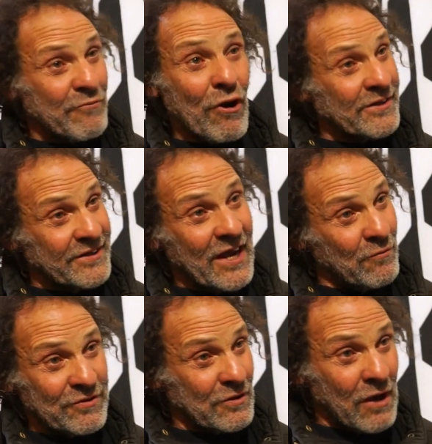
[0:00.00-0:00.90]
right now
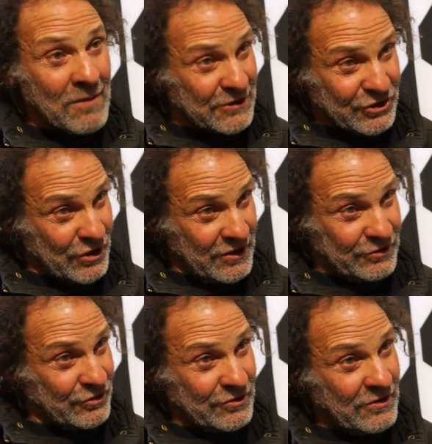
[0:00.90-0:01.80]
with climate
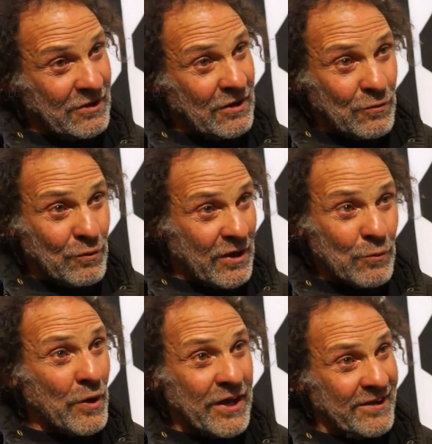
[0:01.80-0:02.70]
change. We are
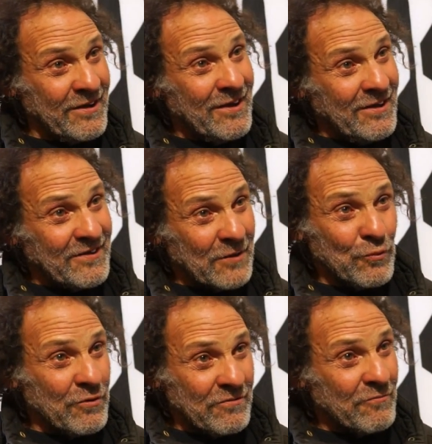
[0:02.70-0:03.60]
aware that
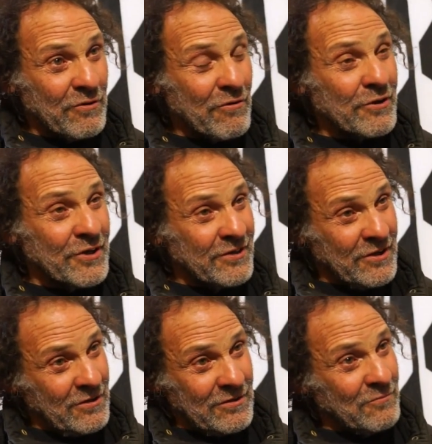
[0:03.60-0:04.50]
we're
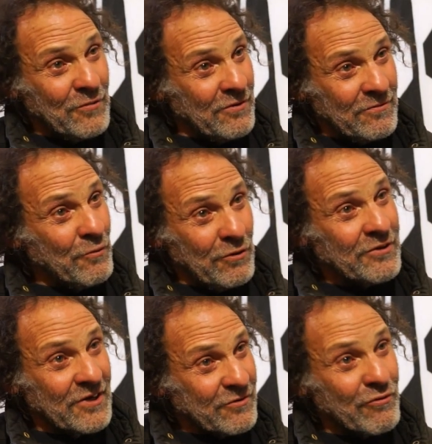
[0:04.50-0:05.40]

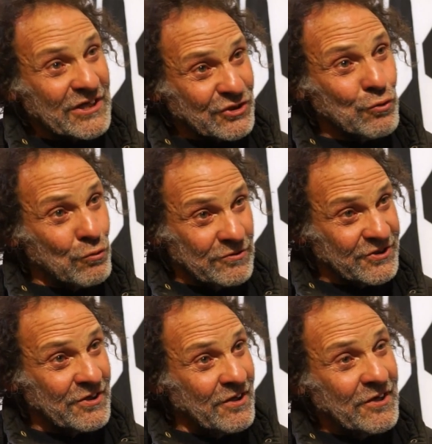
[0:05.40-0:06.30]
on a crash
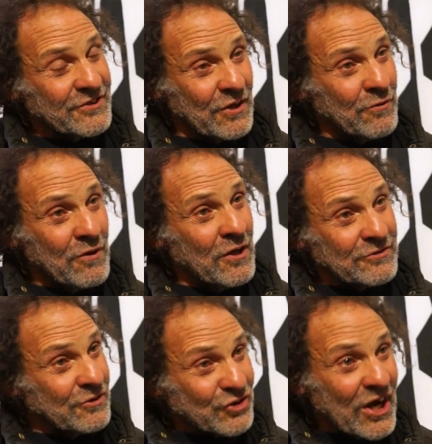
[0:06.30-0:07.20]
course. So
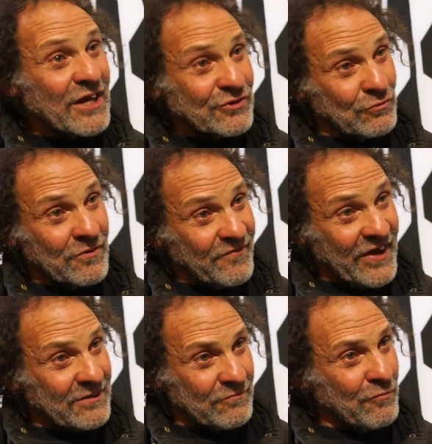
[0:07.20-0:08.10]
to change all of
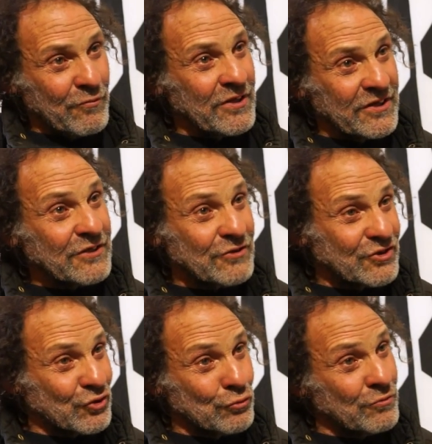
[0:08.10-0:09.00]
that, we really need to
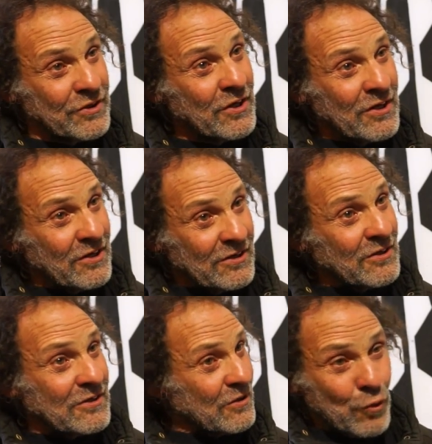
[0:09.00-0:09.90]

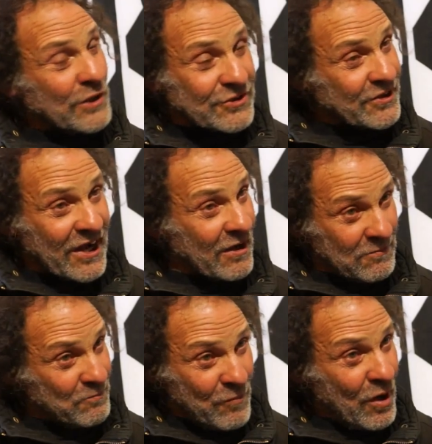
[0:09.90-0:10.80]
question
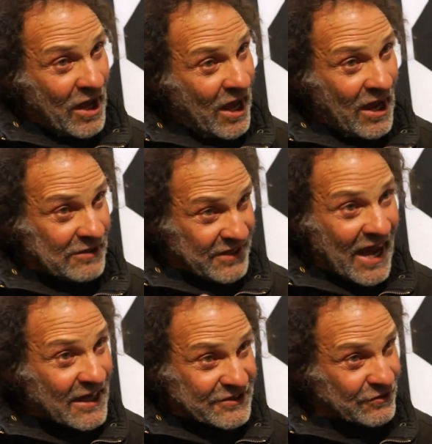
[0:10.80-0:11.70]
our
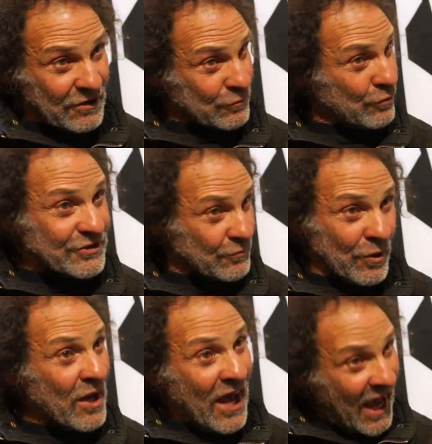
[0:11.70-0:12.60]
dark side,
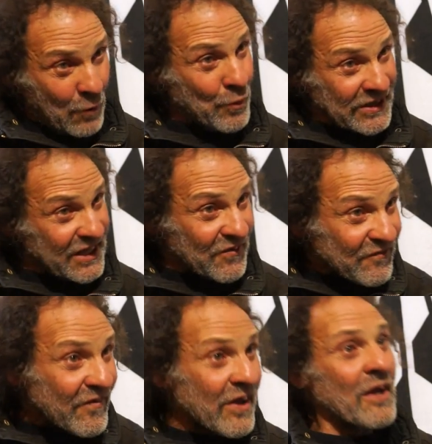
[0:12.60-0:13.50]
question how we
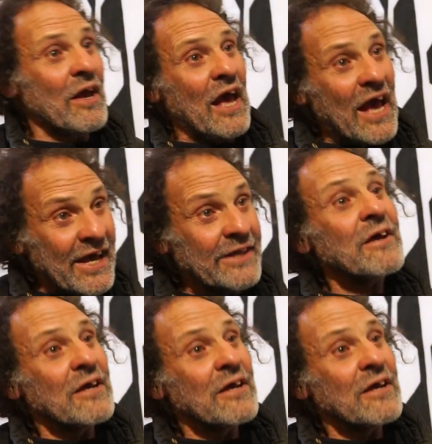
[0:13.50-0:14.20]
live, and